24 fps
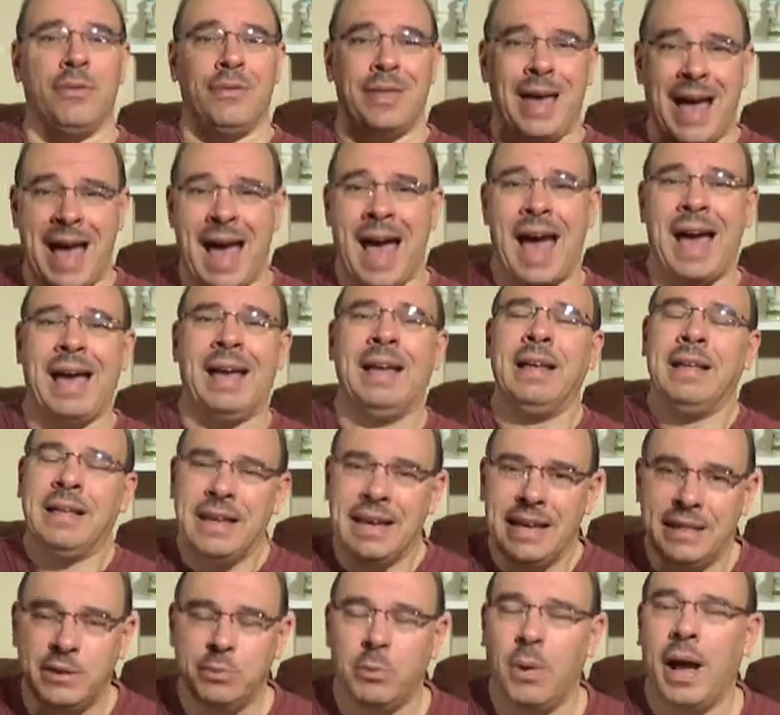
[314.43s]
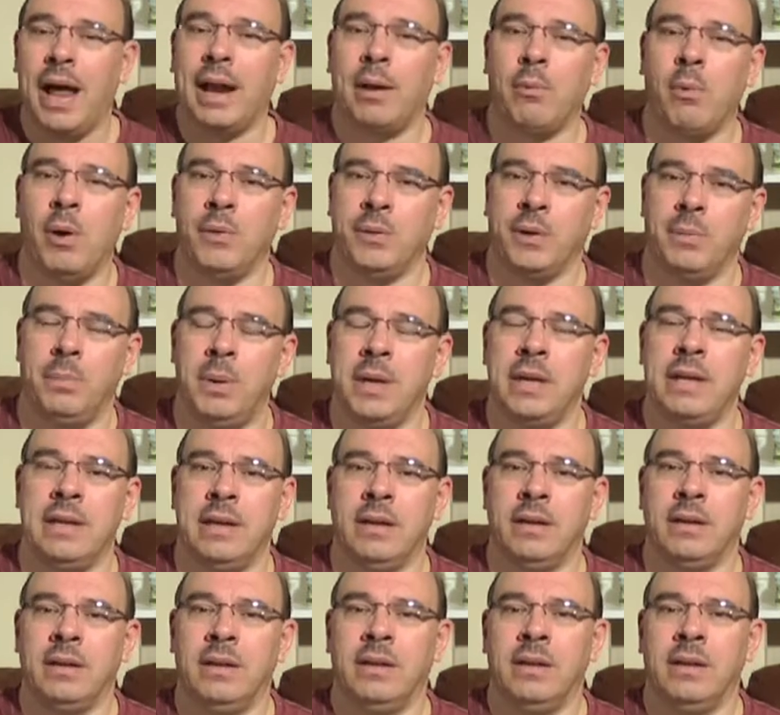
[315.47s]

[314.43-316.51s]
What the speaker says: that is where I want to be.